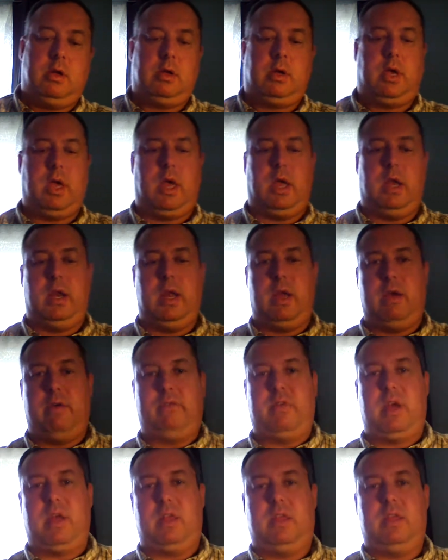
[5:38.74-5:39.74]
Okay, now
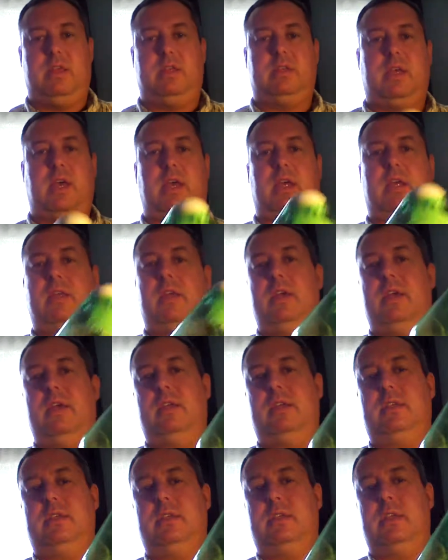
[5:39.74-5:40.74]
I've got this like
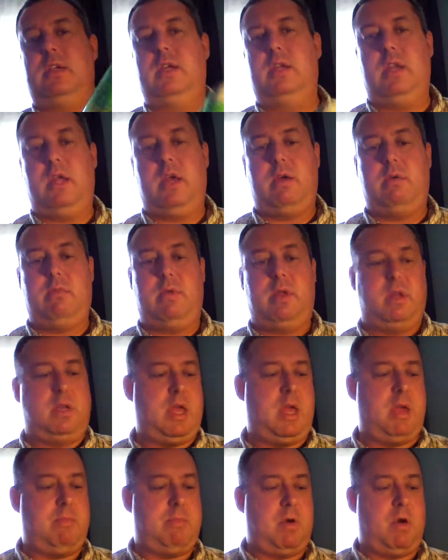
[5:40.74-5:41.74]
this. Now I'm going to
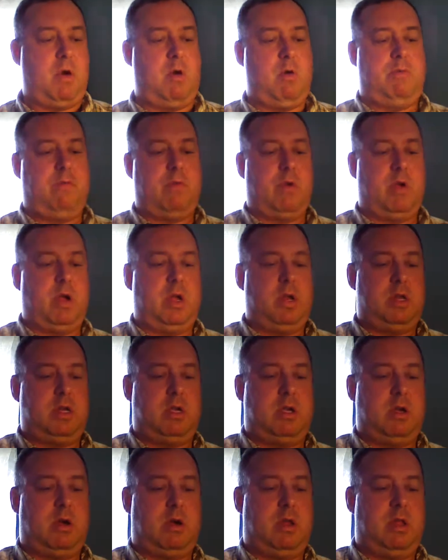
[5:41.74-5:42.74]
tape over it
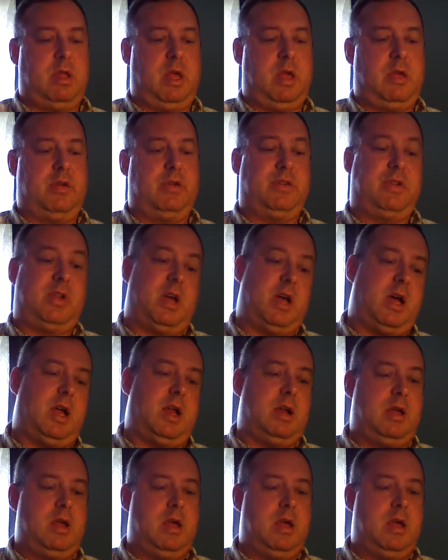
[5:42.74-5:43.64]
on the other side.